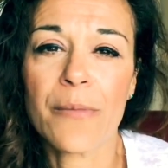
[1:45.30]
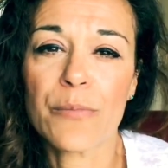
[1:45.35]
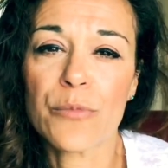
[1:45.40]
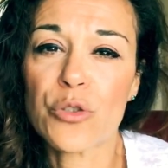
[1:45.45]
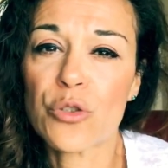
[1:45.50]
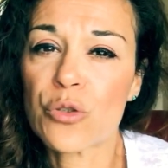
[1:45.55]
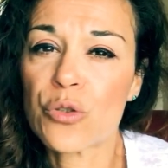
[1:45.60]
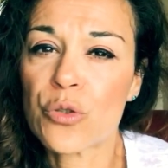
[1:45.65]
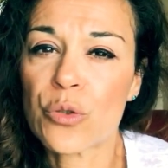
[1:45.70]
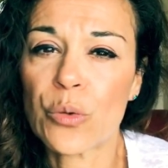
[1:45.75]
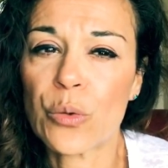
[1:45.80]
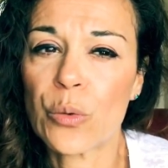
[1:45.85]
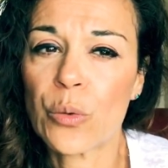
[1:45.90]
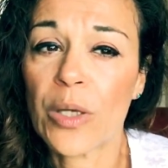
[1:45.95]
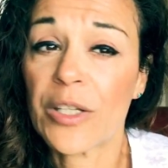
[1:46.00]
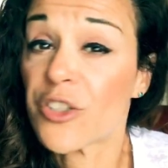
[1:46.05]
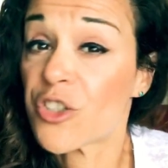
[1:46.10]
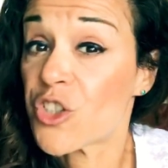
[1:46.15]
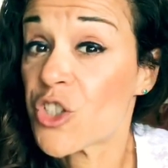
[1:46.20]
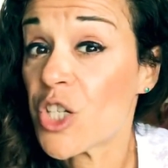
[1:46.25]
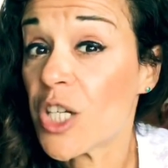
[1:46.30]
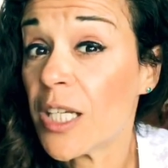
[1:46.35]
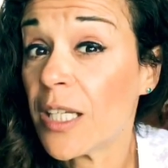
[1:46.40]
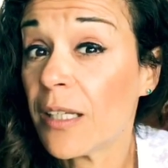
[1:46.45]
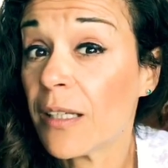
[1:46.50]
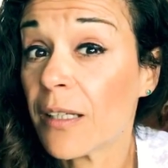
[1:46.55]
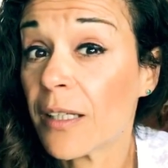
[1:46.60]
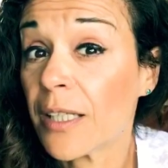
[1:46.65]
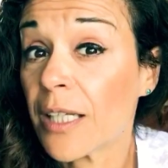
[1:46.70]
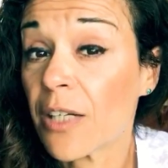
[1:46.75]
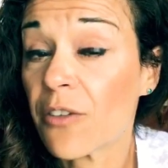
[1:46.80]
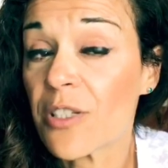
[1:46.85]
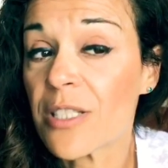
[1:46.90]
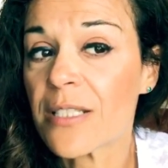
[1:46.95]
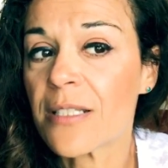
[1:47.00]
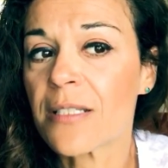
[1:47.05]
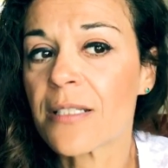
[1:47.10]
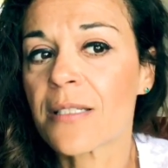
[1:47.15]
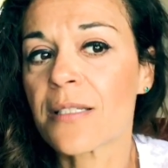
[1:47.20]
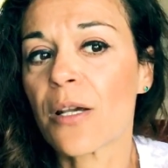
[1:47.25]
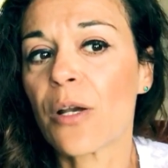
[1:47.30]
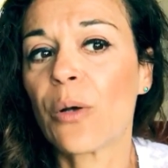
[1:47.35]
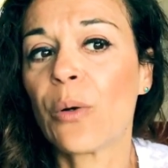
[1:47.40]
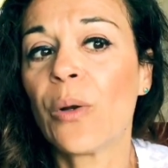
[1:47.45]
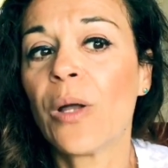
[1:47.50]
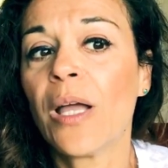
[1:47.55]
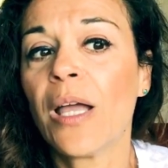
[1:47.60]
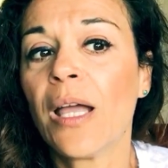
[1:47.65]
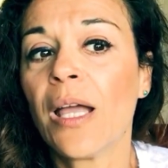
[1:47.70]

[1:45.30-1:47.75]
due to gene inheritance, so